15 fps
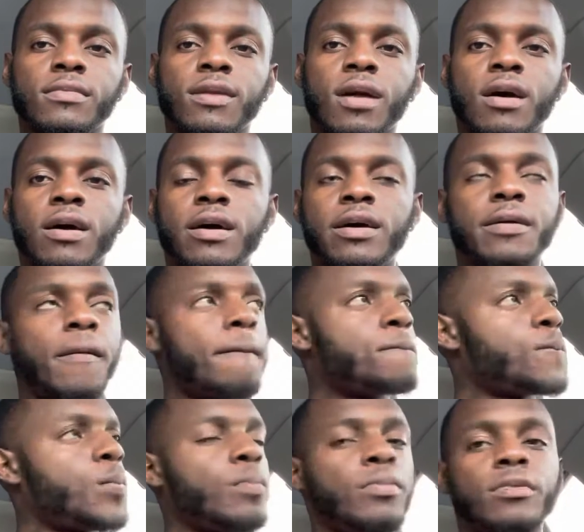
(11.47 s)
Alright,
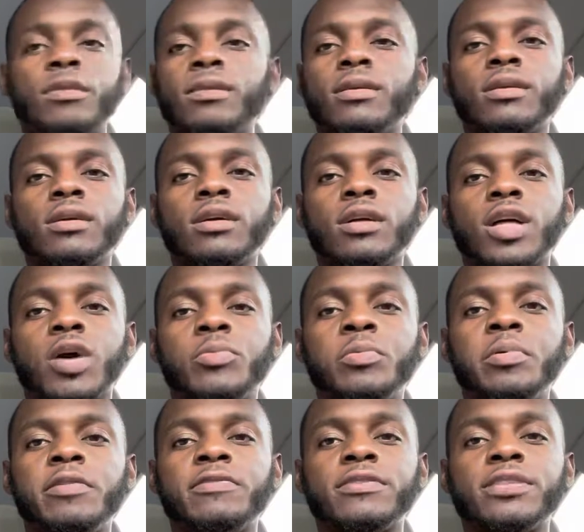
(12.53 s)
come with
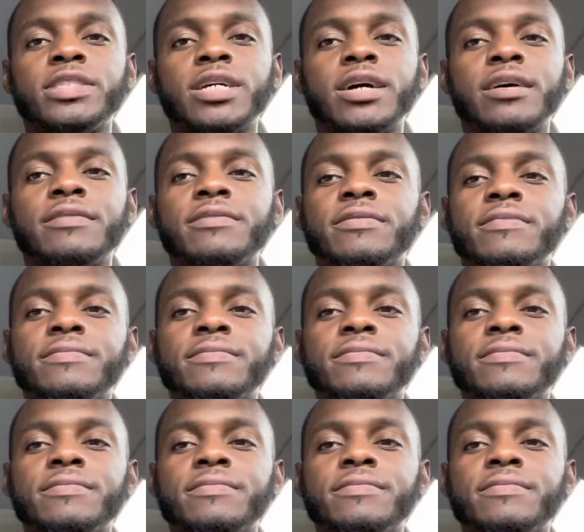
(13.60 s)
me for a drive.